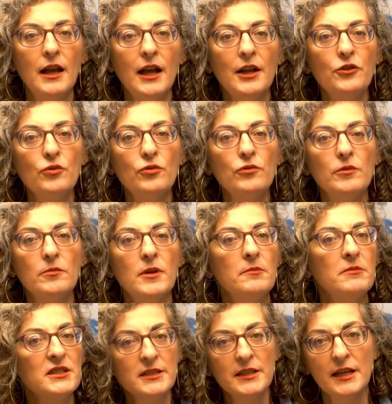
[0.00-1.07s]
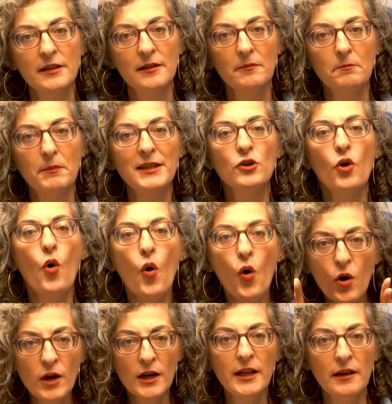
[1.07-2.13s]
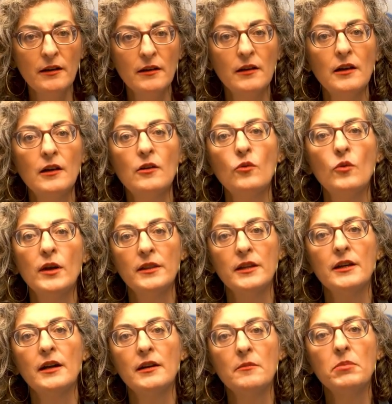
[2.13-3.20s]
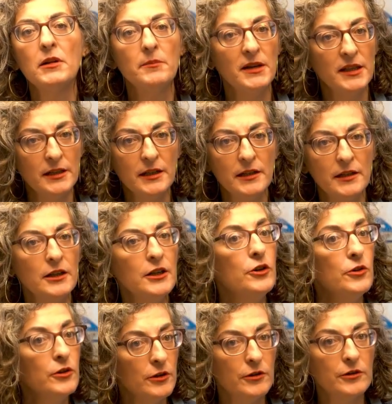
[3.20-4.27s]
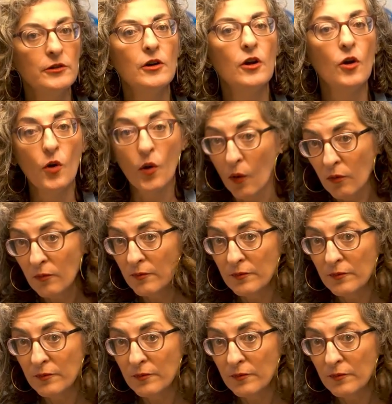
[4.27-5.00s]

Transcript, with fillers: and to the Member State, but only when they are implementing Union law.